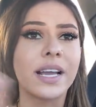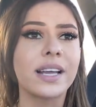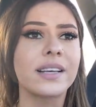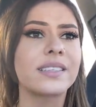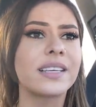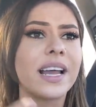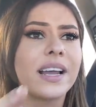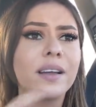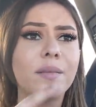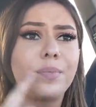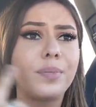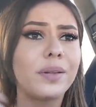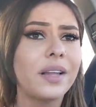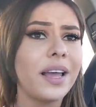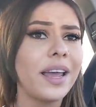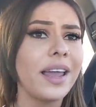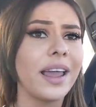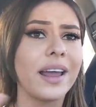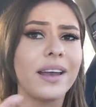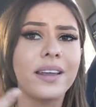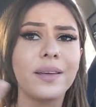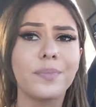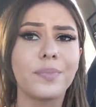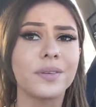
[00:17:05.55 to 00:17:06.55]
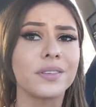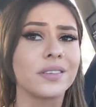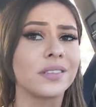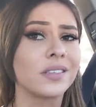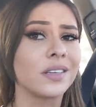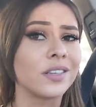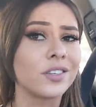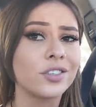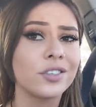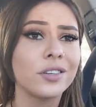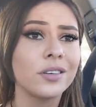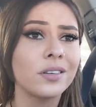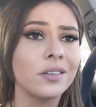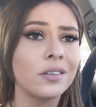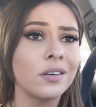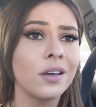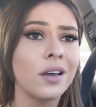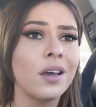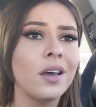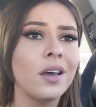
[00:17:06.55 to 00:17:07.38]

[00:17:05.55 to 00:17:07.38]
because I could play any position